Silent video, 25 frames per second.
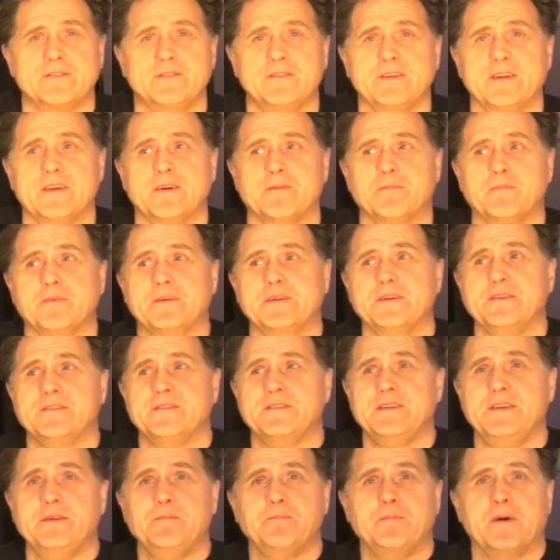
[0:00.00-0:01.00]
you know, put your
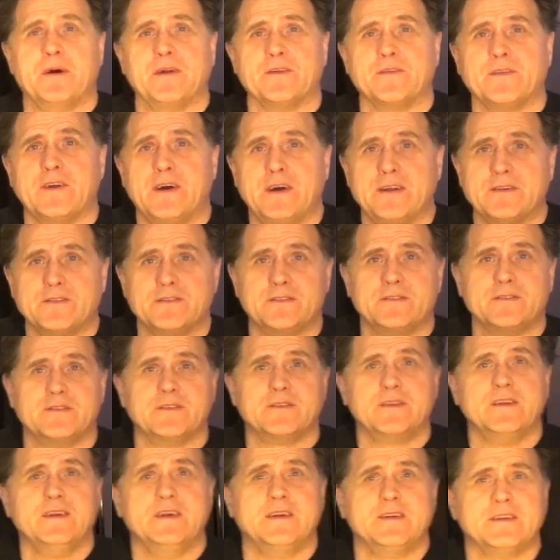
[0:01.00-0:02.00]
seatbelt on
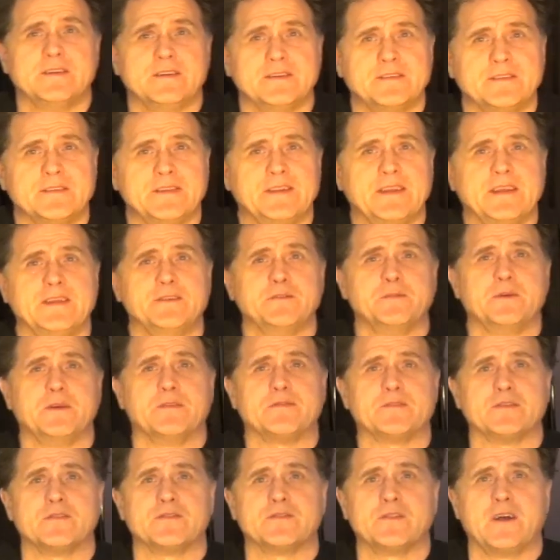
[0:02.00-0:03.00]
just in case we have
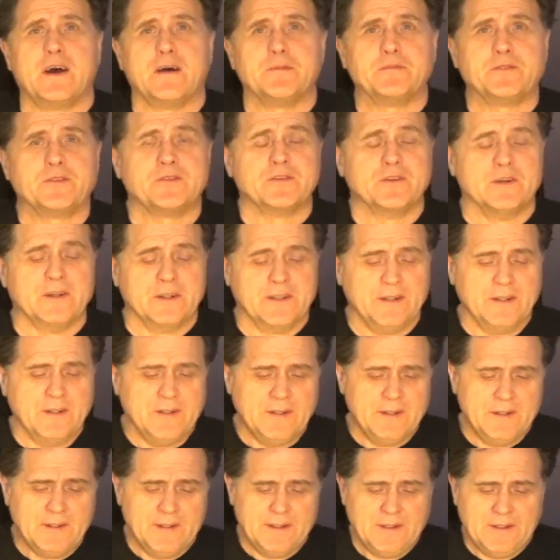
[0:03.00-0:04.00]
to stop short.
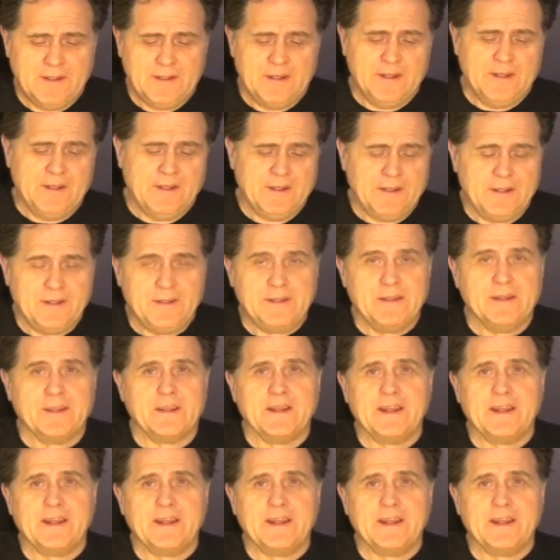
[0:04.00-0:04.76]
And you're